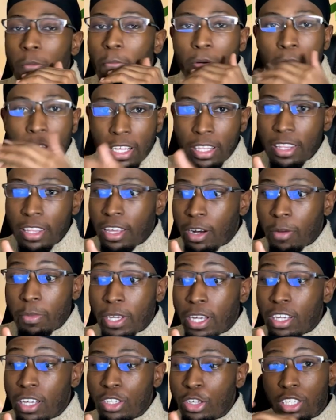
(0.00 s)
put it there,
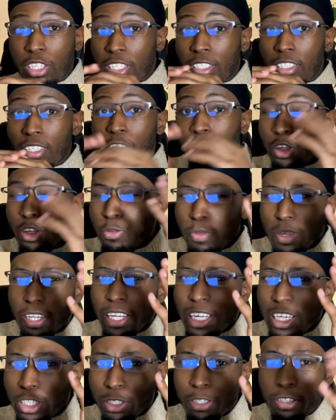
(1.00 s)
because it's in human
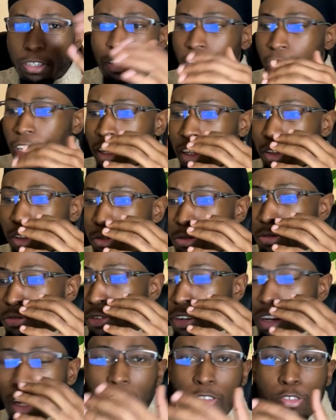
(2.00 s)
nature
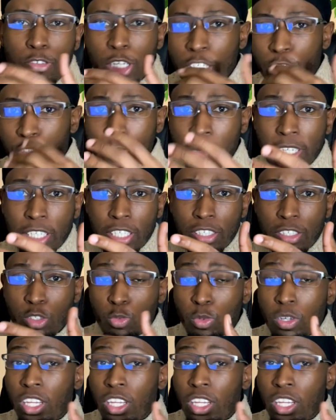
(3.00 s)
to love transformations.